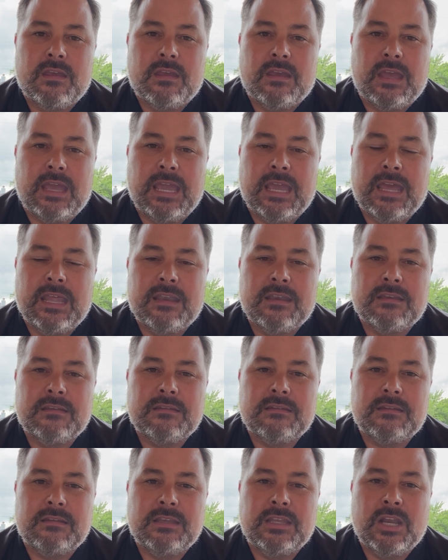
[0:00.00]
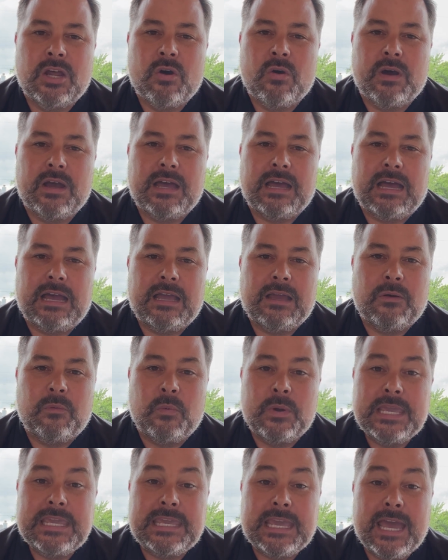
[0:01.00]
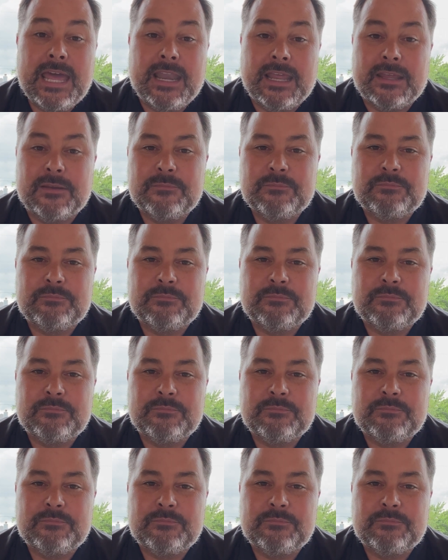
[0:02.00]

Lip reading: And, we get it.